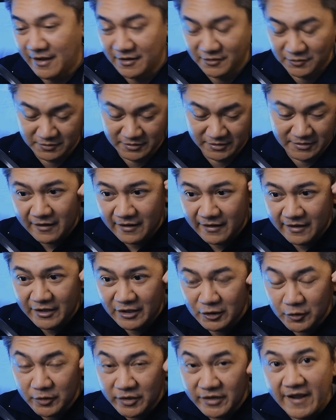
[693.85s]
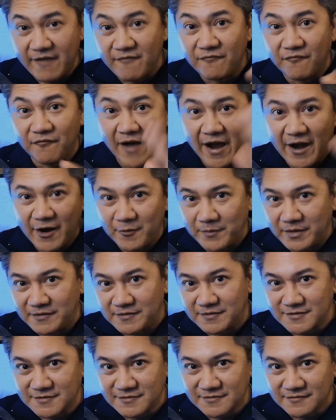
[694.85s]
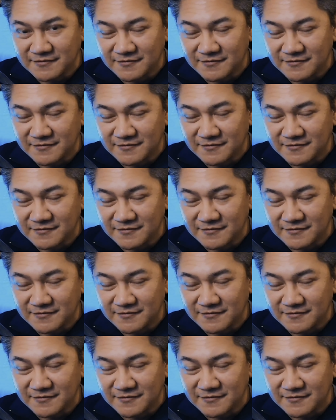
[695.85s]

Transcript: actually, including the environment.